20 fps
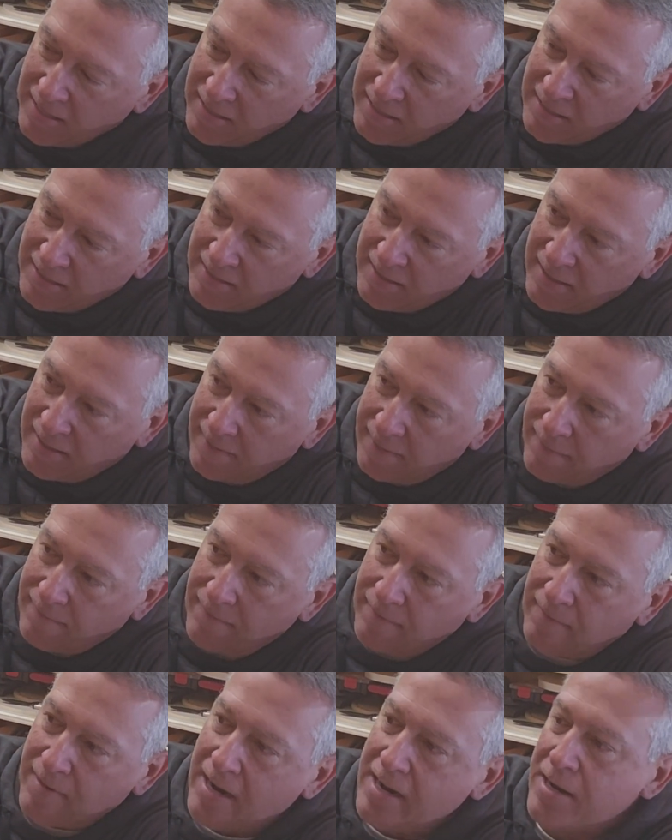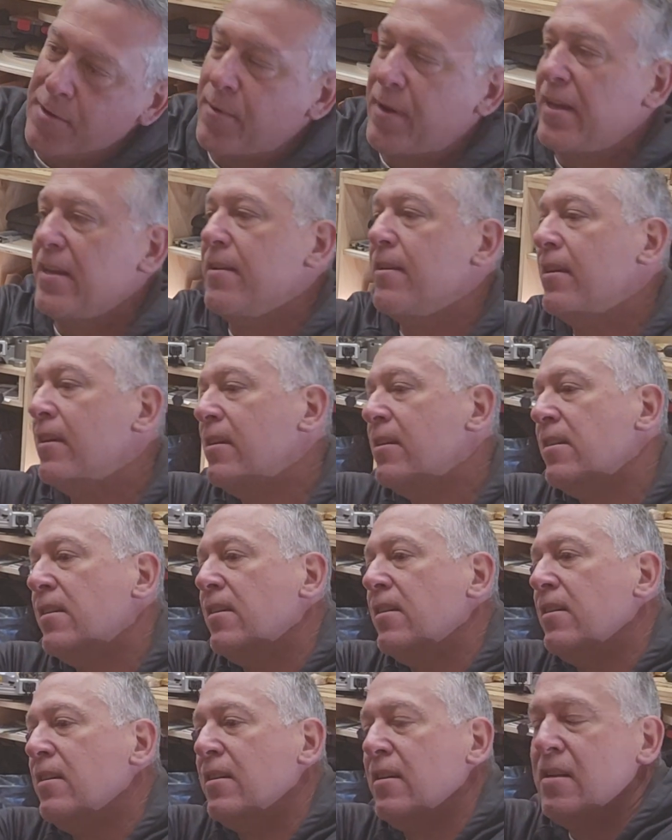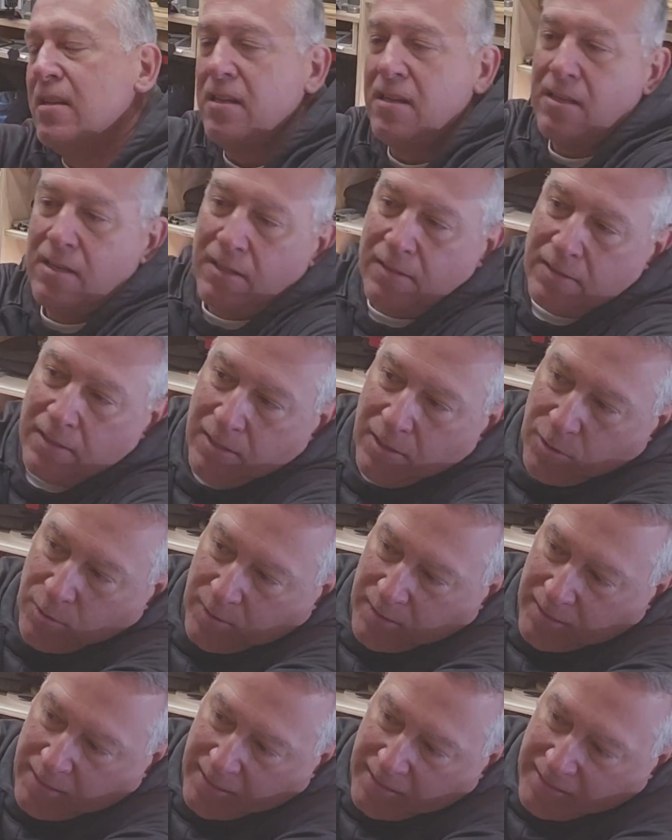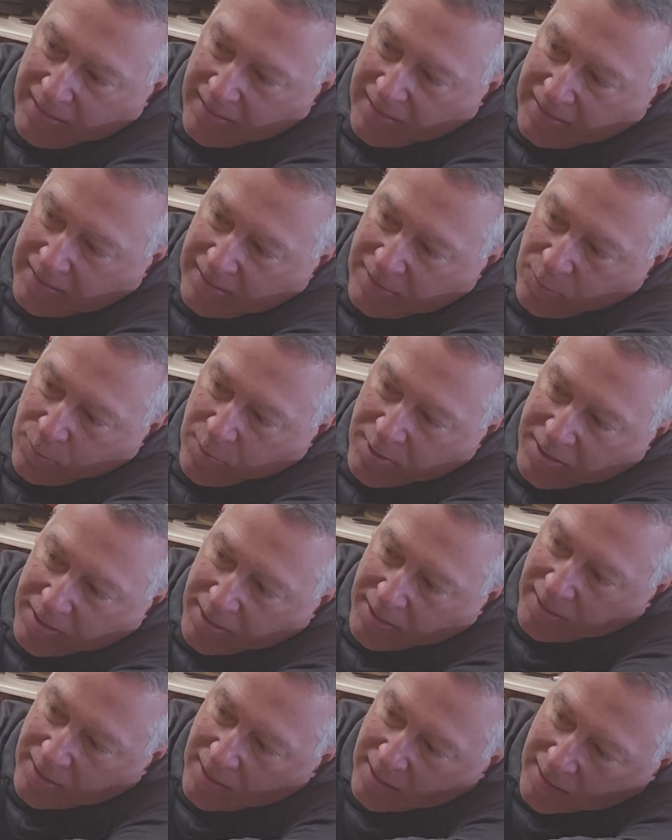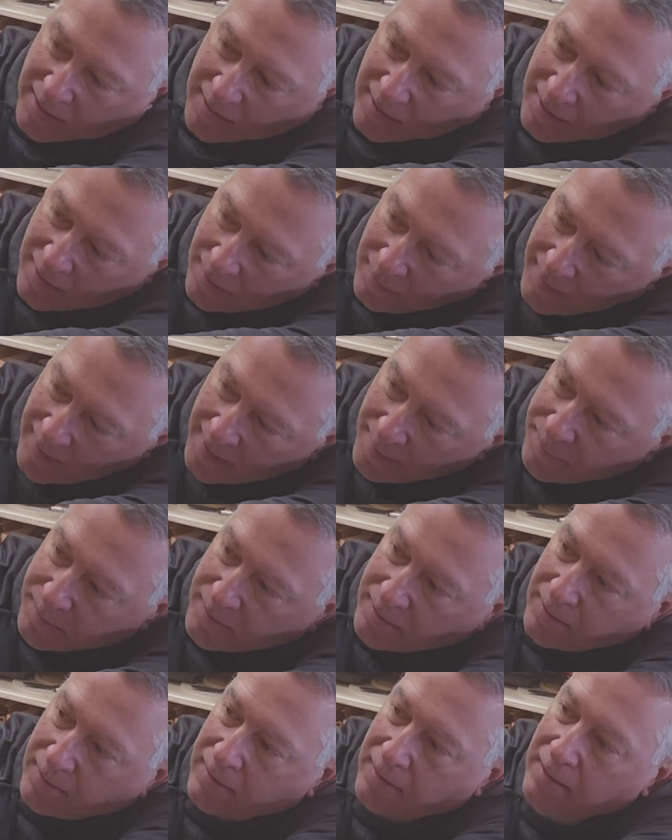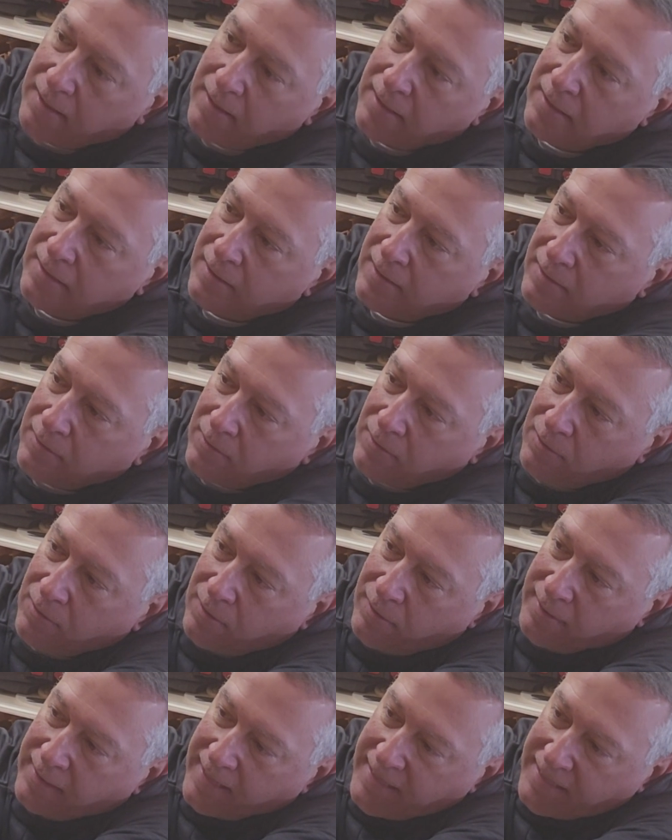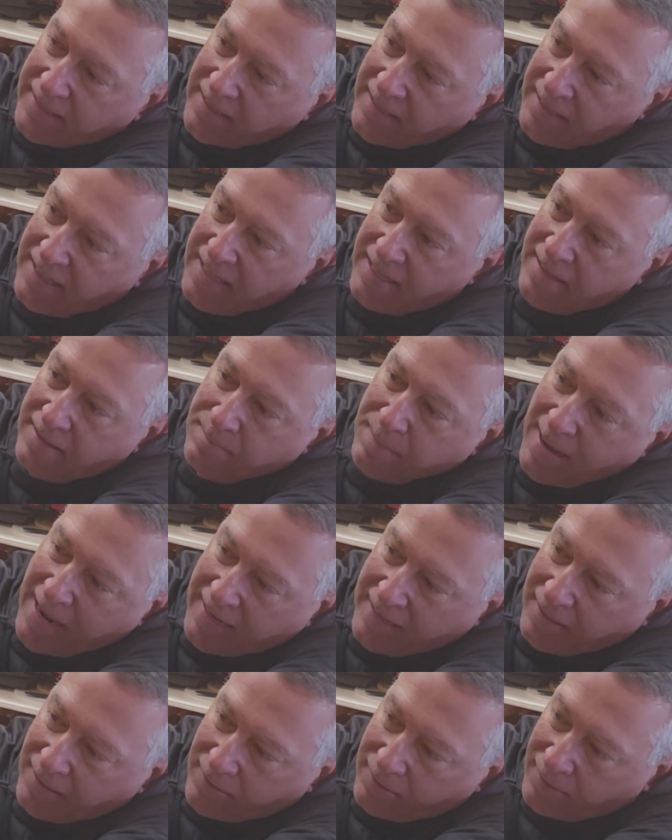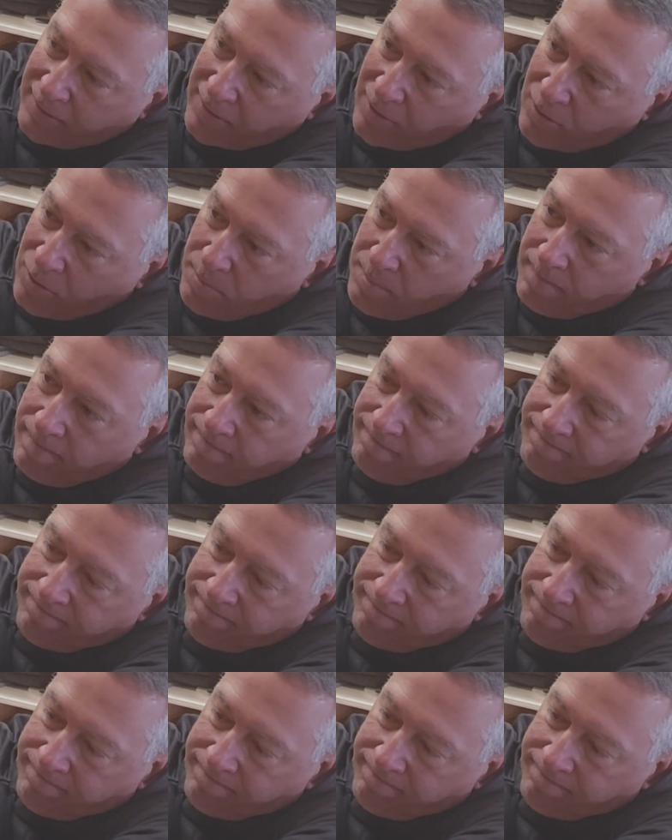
he's there. Anyway, so this, when you're done, wraps all nice and neat back into its home.